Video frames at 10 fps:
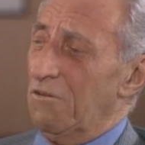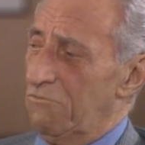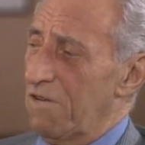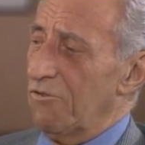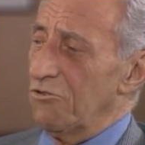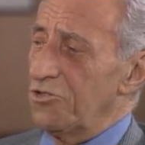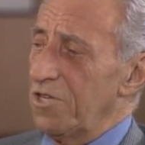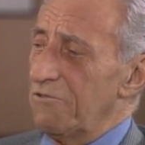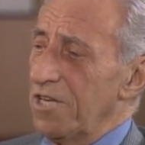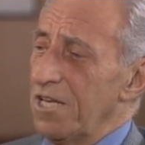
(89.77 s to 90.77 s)

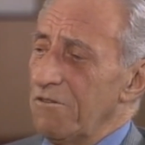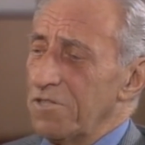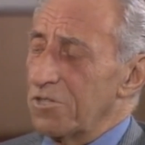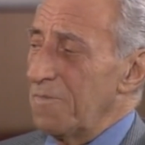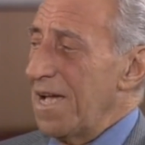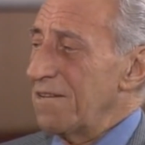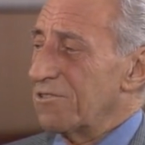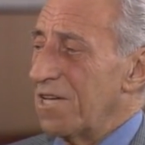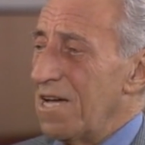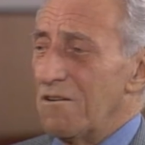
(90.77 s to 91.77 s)
revolutionary here in this man's
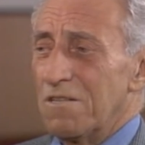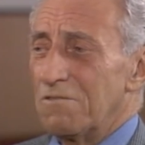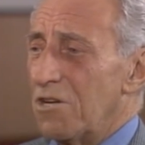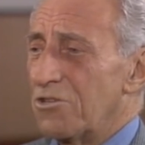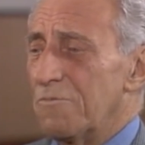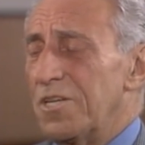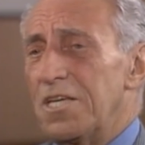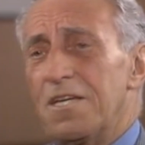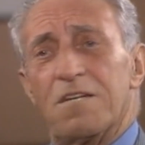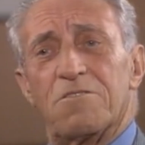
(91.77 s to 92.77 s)
town and not too many
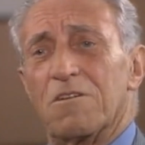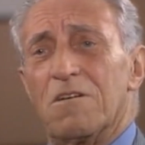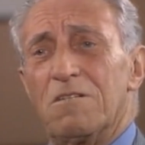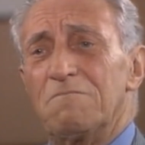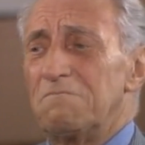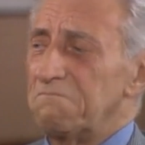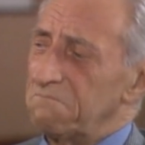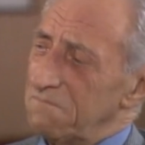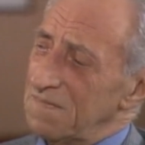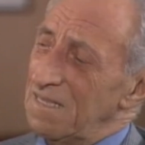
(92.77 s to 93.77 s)
years ago,
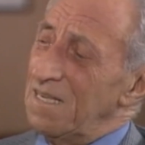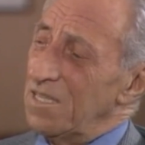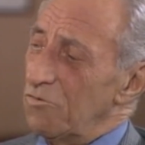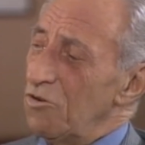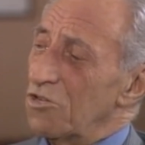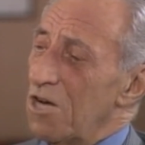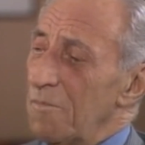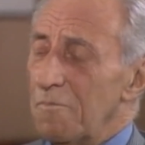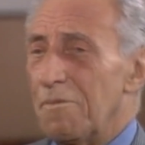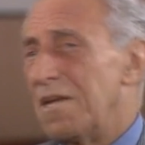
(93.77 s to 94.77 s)
they're all
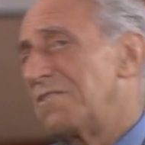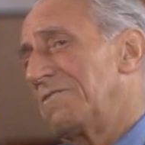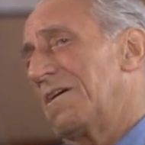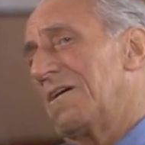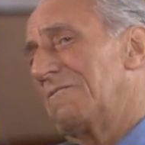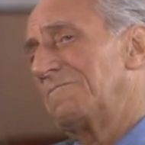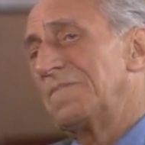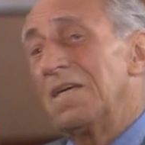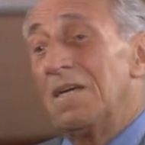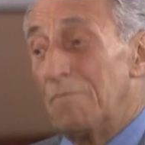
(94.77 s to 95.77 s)
commonplace now.
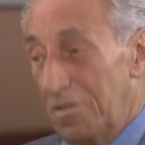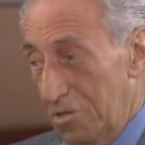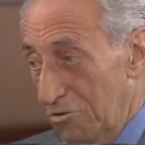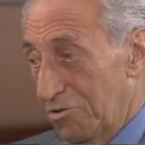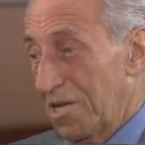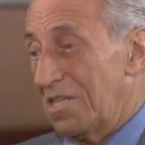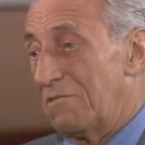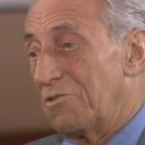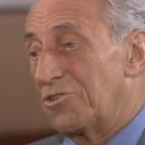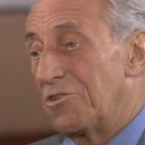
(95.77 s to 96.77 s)
In those days,
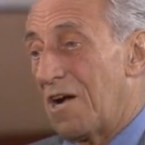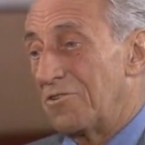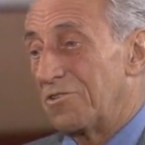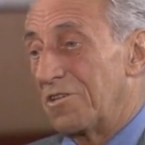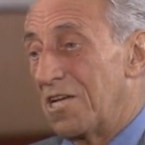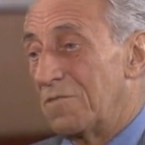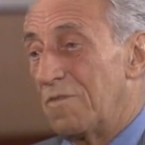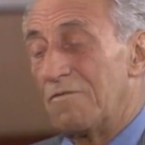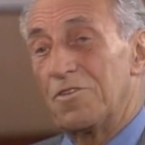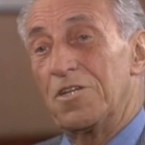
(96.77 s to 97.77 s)
there were charges against
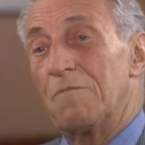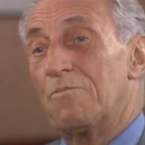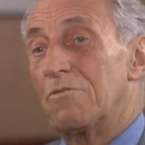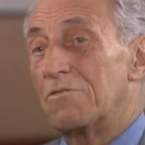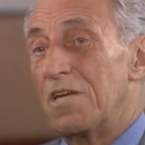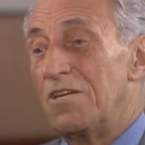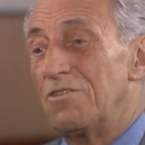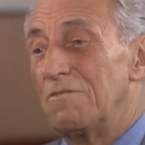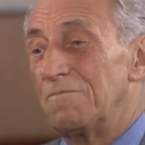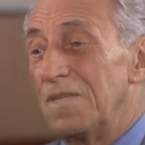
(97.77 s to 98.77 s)
me for
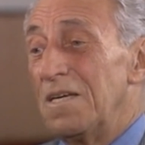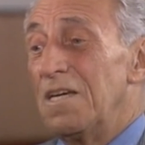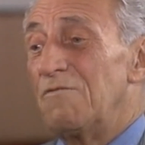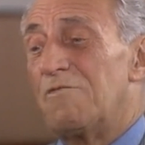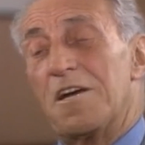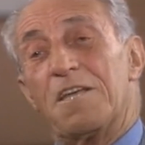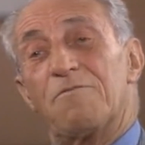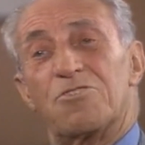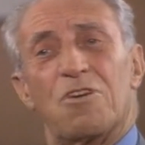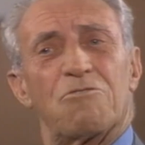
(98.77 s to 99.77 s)
deportation. Fighting
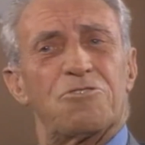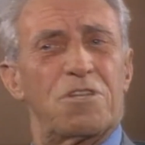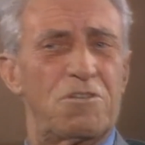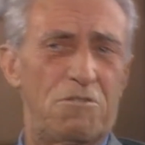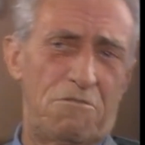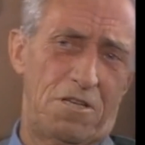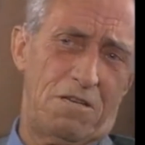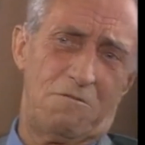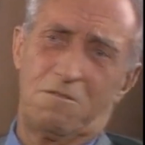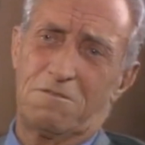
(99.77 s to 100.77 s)
for Social Security
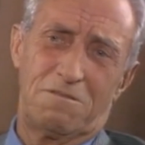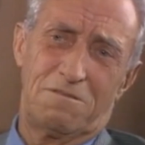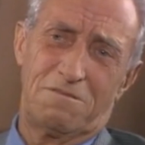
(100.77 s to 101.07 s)
was